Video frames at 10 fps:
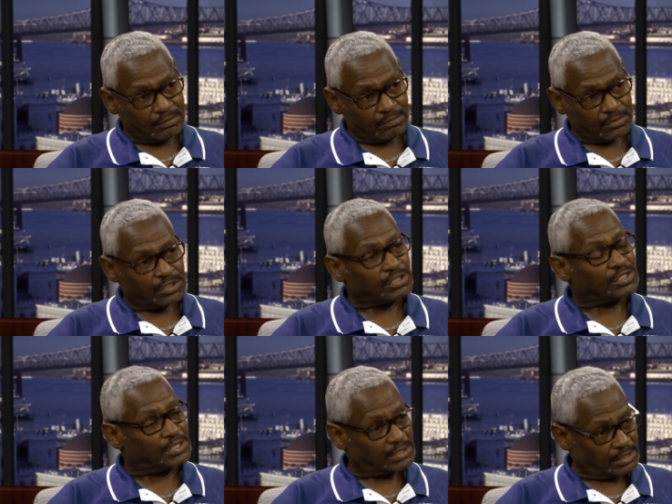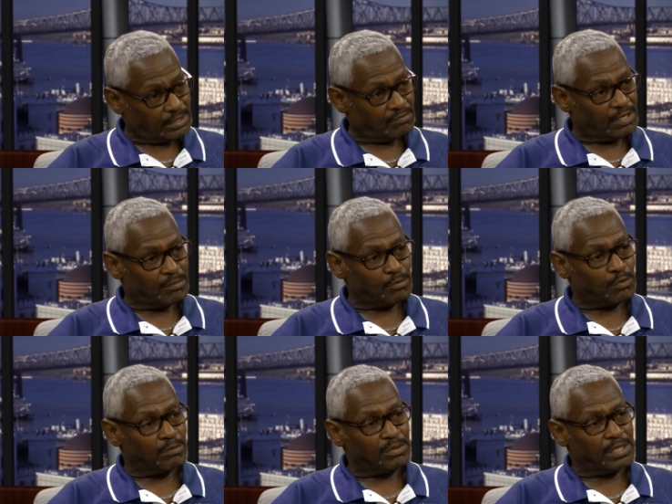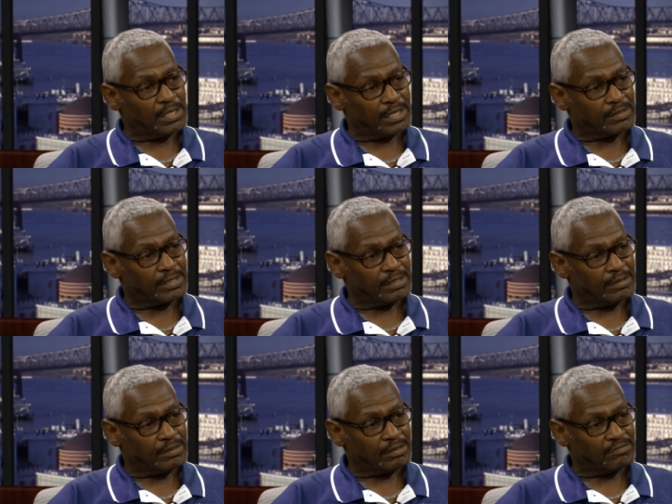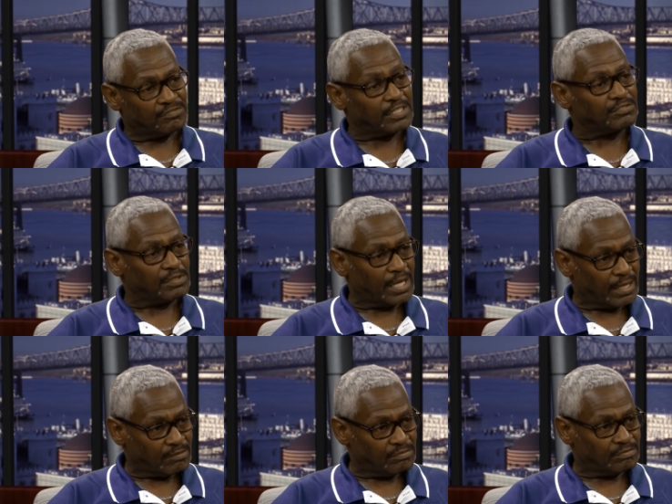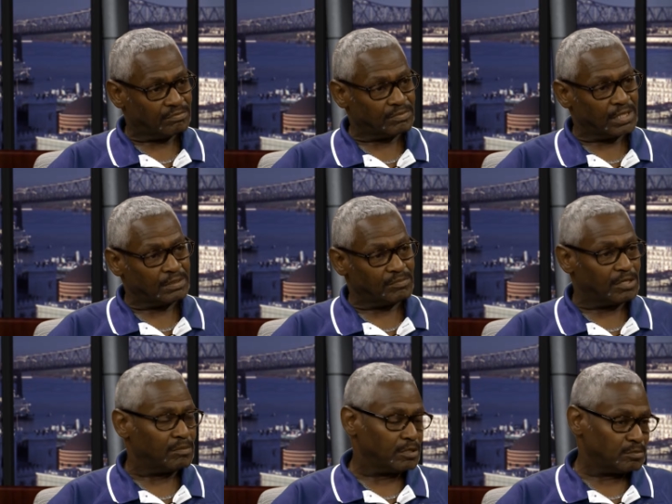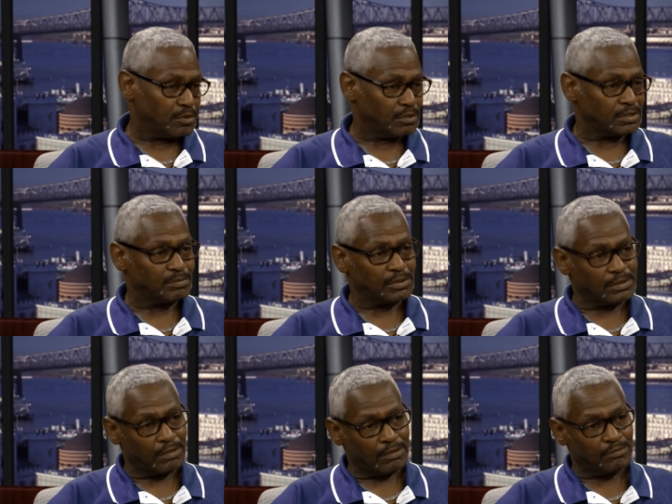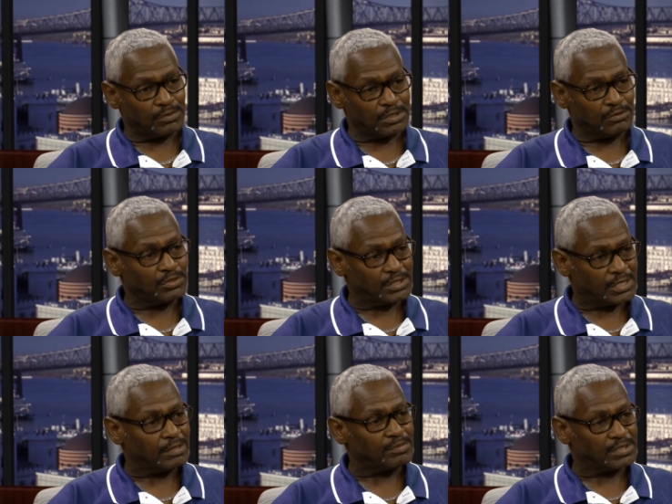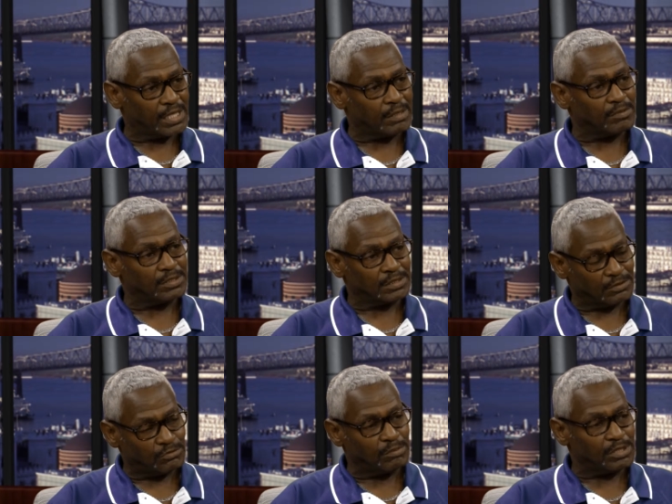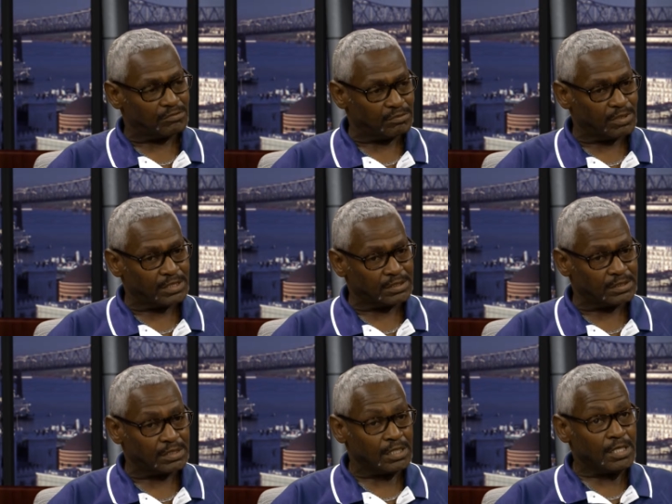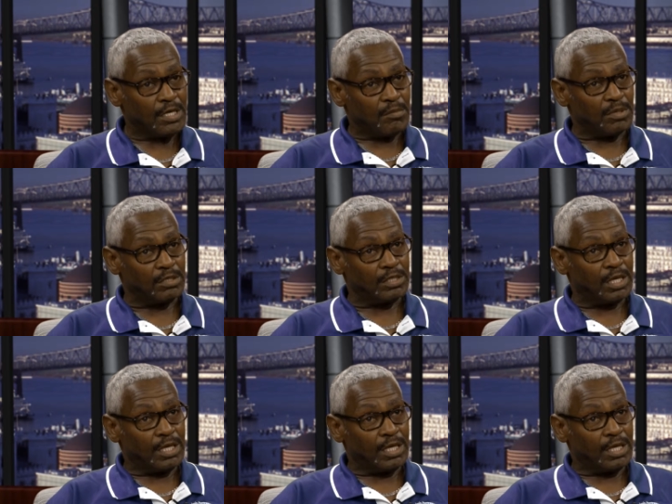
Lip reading: which is the 16th of April, we'll be at the Fest for Life that Mary Perkins puts on. We use to set up a table and distribute information. But